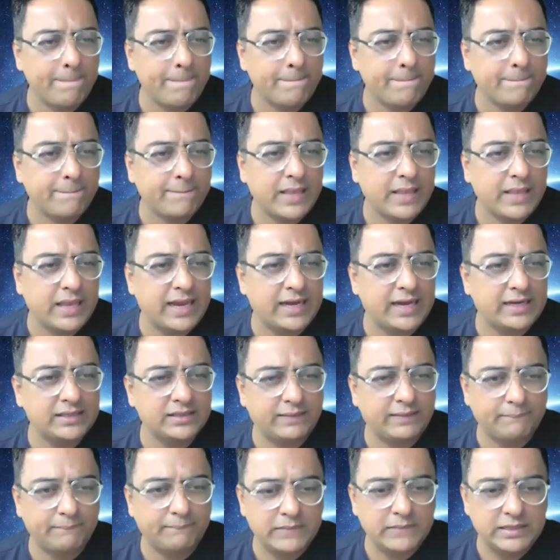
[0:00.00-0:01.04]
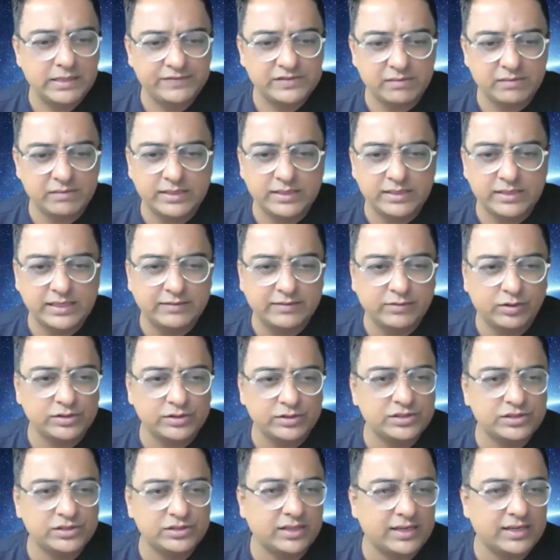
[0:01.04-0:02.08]
and if somebody wants to
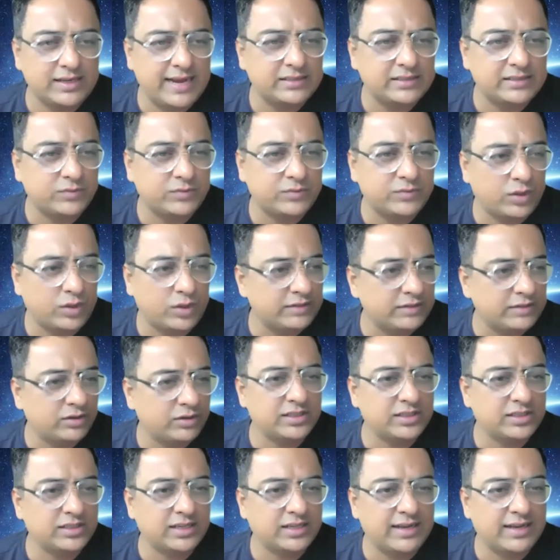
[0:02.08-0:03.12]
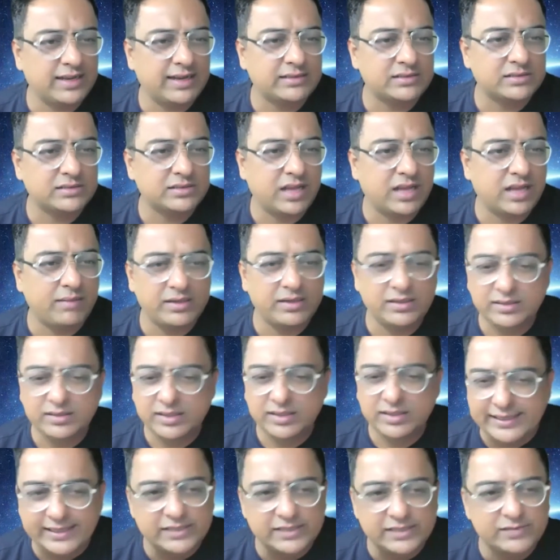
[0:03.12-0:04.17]
collect what he wants to collect, I mean it is
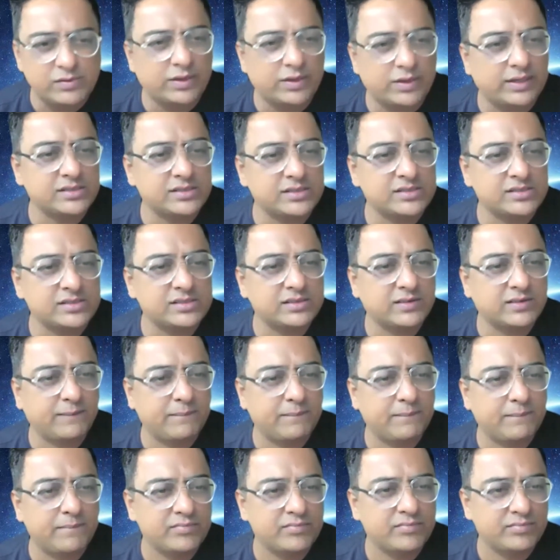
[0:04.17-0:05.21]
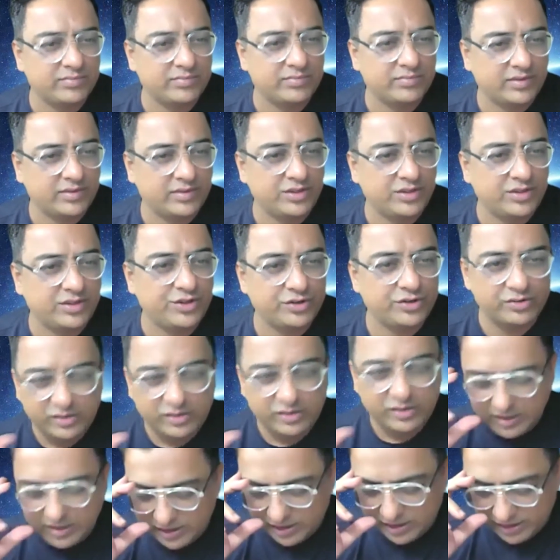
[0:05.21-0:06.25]
what it is, you know.
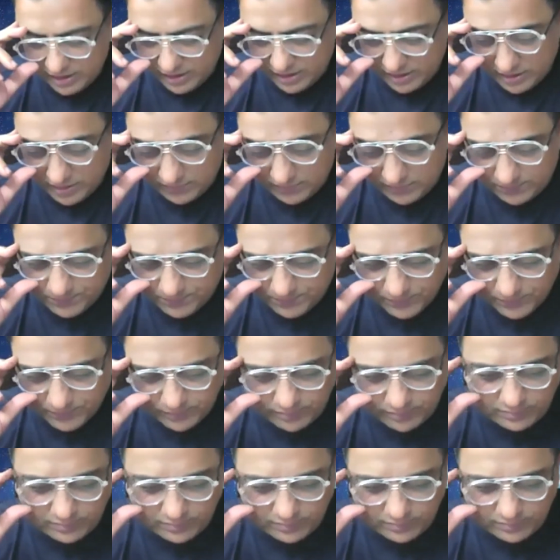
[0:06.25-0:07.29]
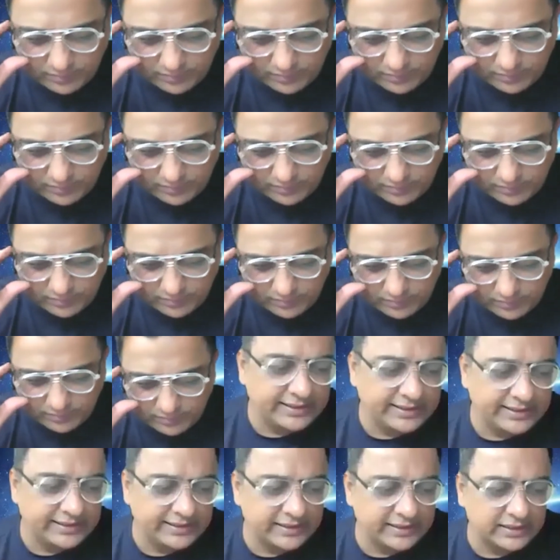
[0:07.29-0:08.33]
Um, in the
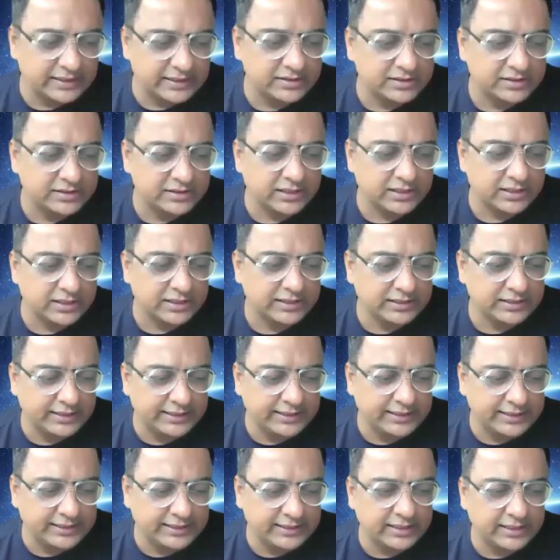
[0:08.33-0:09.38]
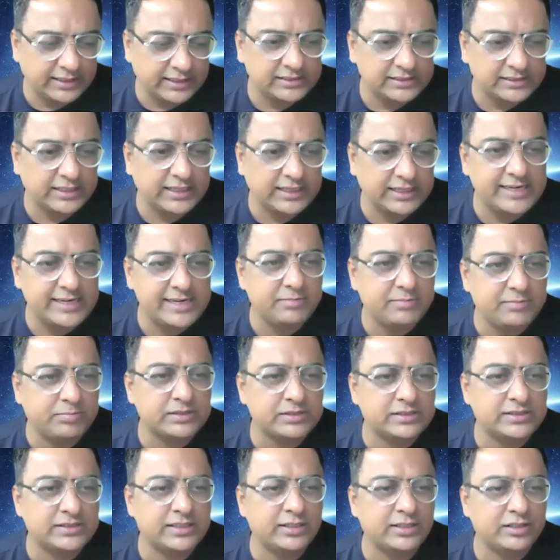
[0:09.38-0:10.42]
India's in the India's eighty percent
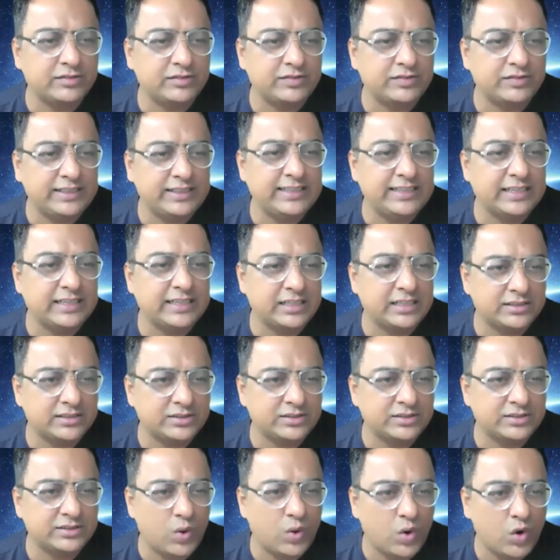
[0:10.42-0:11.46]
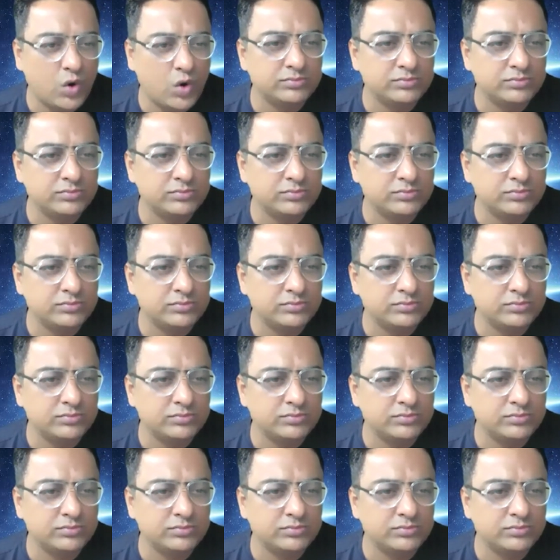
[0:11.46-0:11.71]
of India's homes,